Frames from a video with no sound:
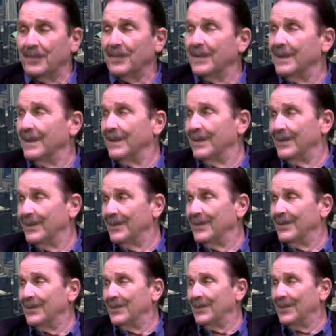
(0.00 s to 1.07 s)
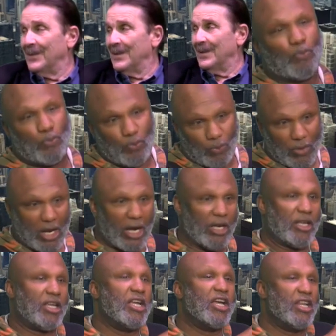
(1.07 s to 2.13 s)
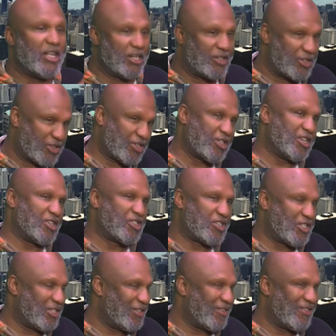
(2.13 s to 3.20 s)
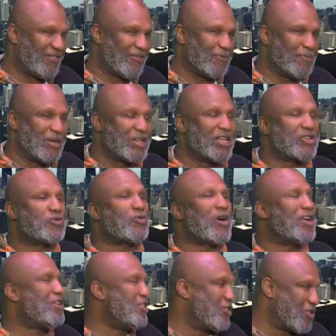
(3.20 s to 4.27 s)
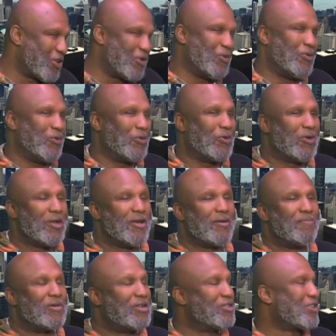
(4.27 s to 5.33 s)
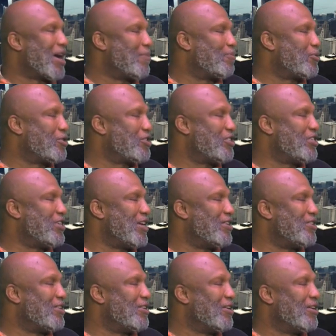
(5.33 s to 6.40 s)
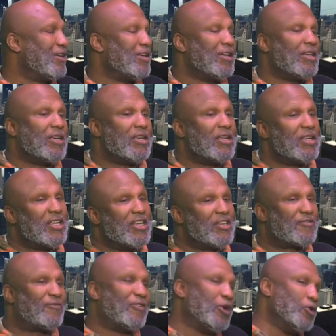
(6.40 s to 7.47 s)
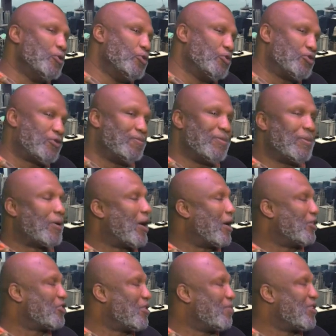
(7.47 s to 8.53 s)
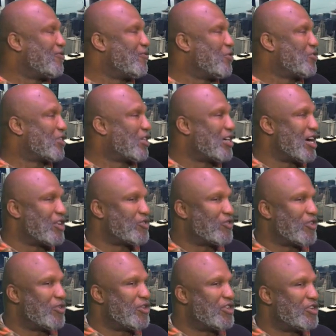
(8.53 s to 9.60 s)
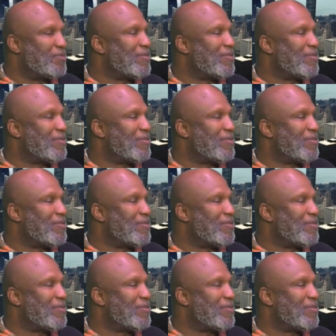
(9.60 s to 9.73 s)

me and him had a heated discussion, but that's why he's on, because I appreciate it. His views, some of his views are contrary to